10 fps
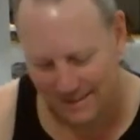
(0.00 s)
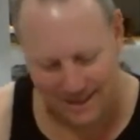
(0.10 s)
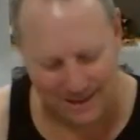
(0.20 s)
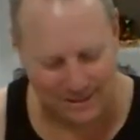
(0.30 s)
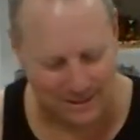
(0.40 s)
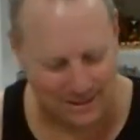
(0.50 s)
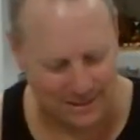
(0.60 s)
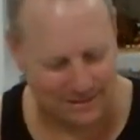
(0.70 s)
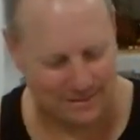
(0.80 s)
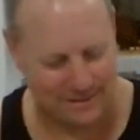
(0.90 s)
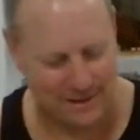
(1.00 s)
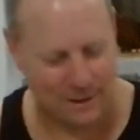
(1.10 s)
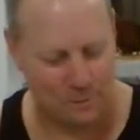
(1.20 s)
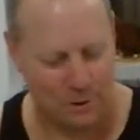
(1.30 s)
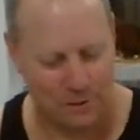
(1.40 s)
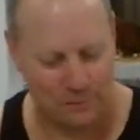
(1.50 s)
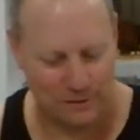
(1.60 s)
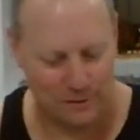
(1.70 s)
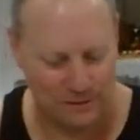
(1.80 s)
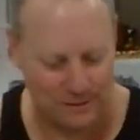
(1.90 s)
That's it. Tell the wife
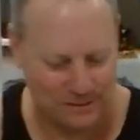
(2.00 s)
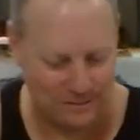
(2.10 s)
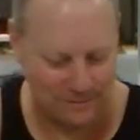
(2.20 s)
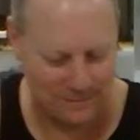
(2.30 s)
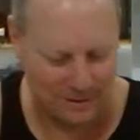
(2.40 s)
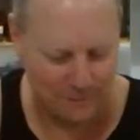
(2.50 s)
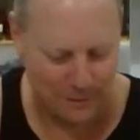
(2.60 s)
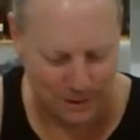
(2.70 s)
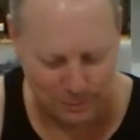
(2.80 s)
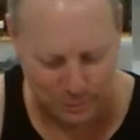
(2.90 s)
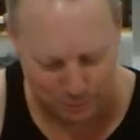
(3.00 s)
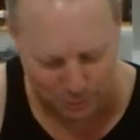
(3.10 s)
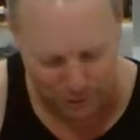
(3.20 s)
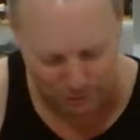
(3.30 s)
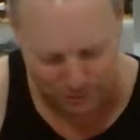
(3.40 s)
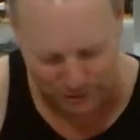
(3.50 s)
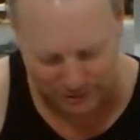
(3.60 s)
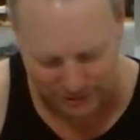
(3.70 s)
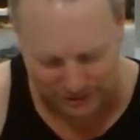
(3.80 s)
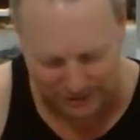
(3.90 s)
it's investment
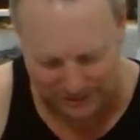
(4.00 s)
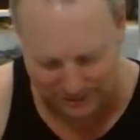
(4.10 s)
purposes.